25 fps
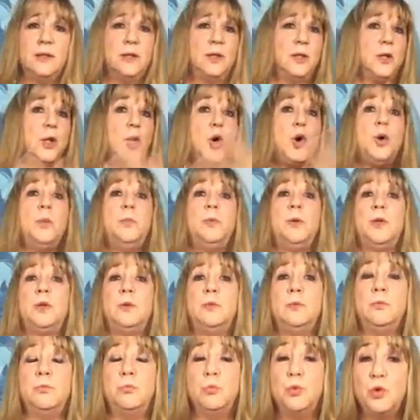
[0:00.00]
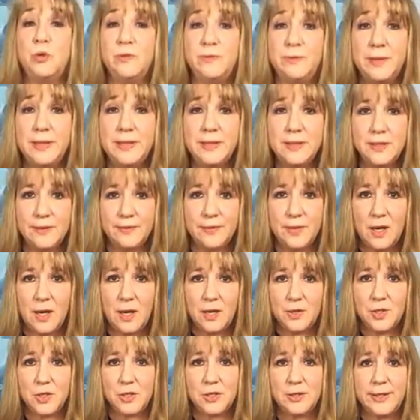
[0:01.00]
global movement of
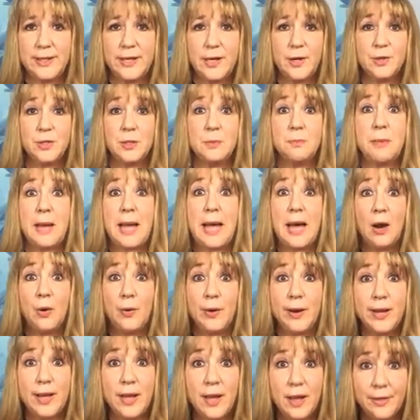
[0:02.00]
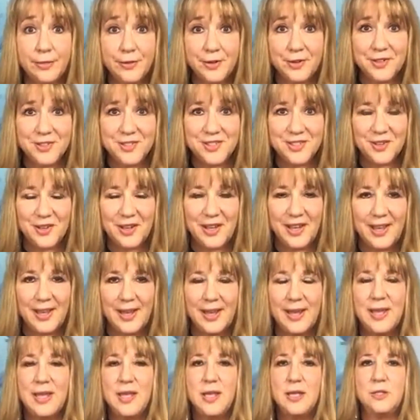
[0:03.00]
conscious leaders empowering others,
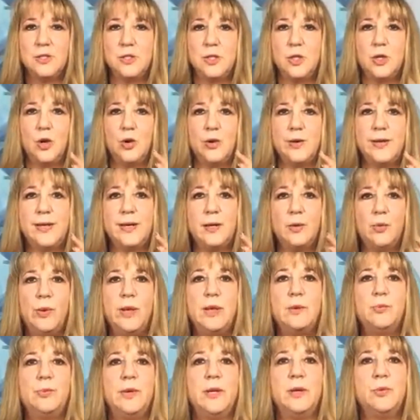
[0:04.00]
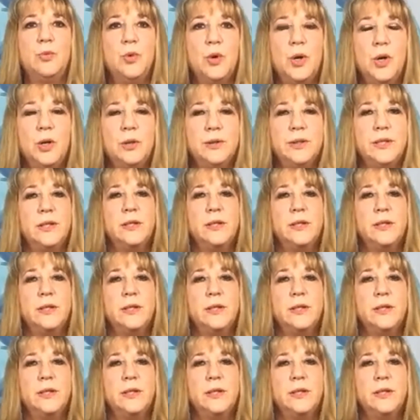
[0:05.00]
okay, to create a win-win world.